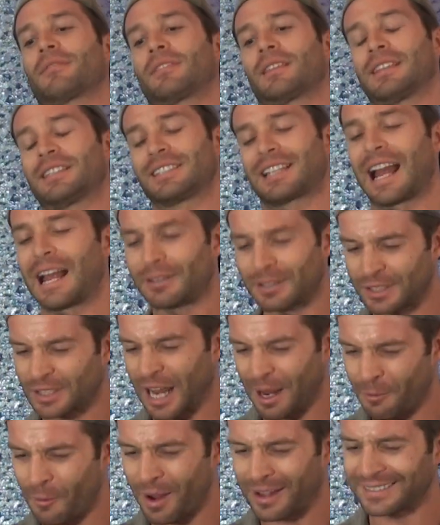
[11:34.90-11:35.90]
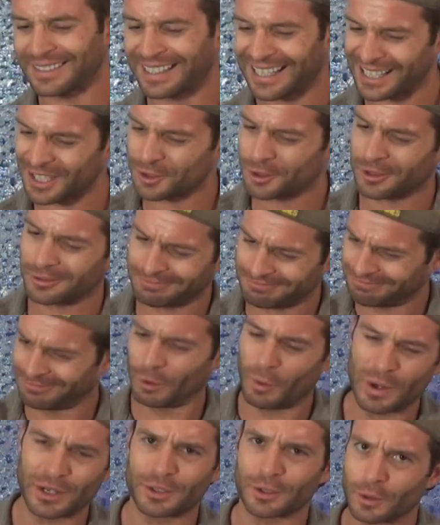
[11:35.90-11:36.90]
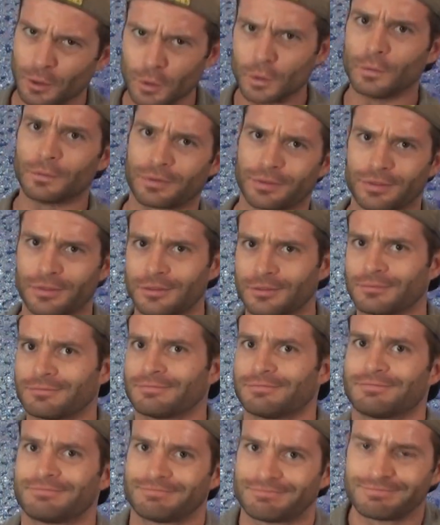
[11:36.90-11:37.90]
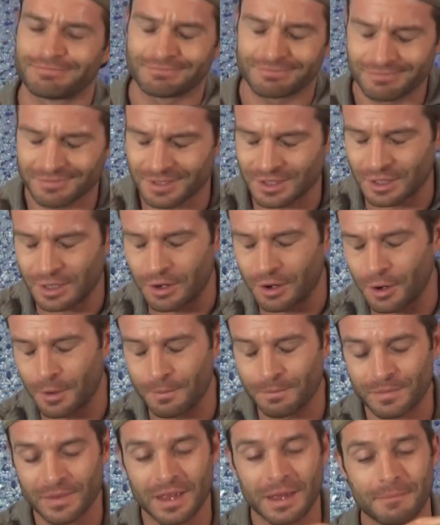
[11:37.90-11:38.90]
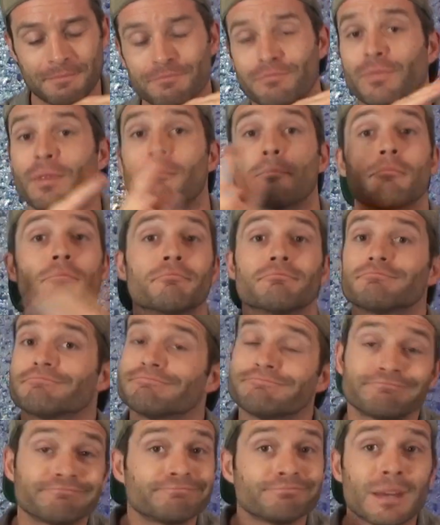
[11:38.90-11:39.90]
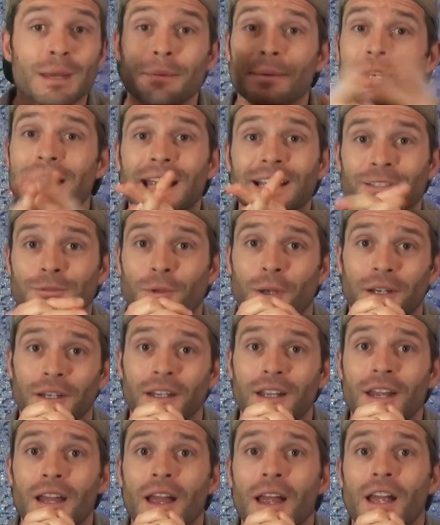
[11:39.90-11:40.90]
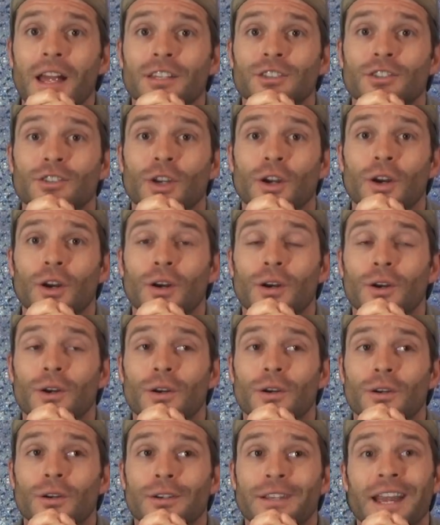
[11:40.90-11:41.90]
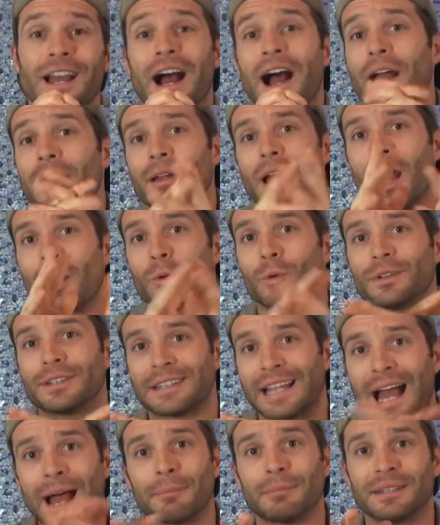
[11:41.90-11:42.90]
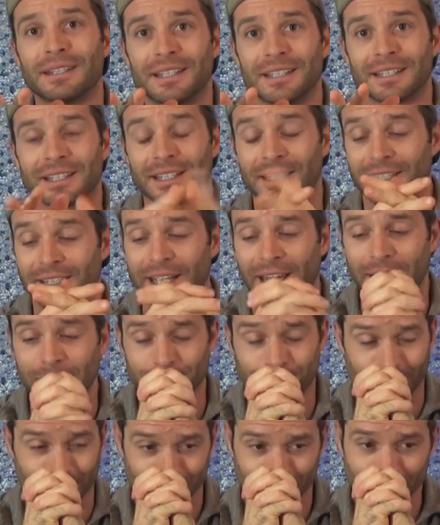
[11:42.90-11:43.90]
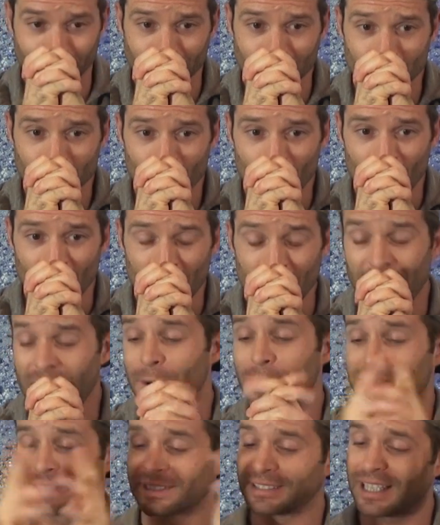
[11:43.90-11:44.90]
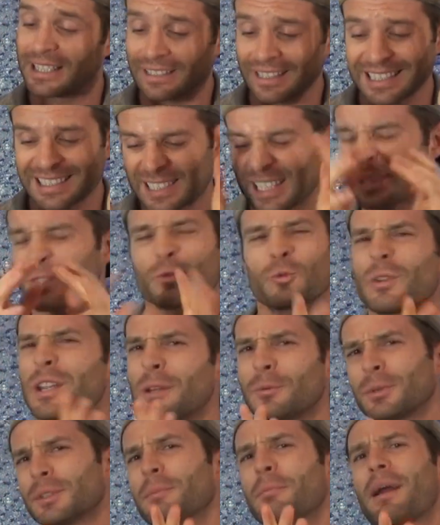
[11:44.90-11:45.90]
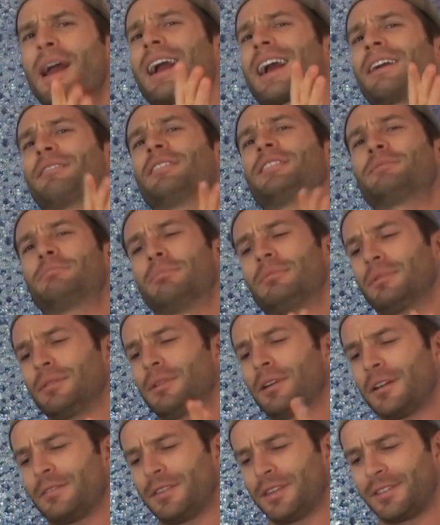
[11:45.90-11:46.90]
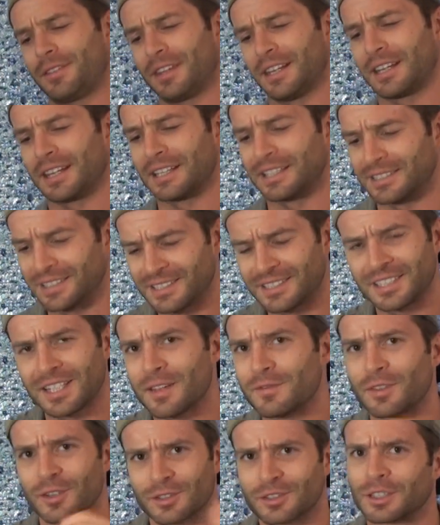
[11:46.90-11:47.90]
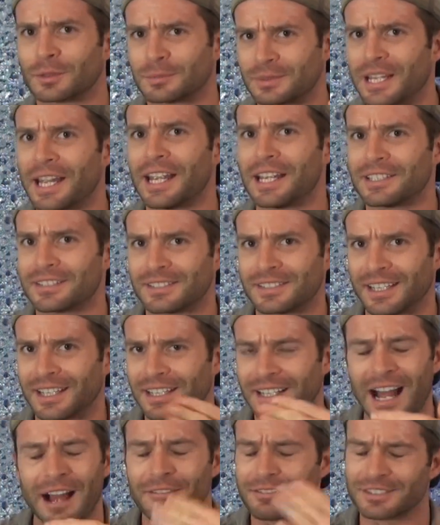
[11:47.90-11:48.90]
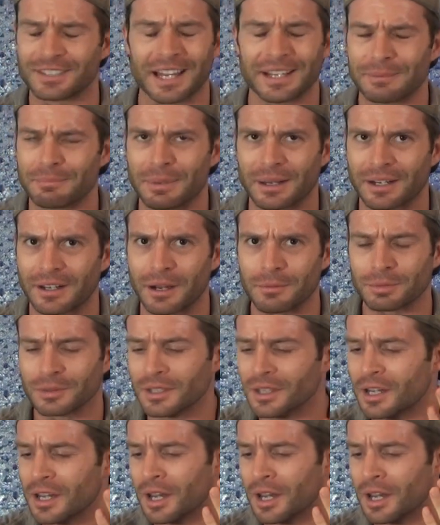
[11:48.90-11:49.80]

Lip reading: It's like I want that extra winter oomph. So maybe the next one. So yeah, I will not be getting it again. But anyways, let's read what the back of the thing is. Let's see if there's some taste that obviously I didn't pick up.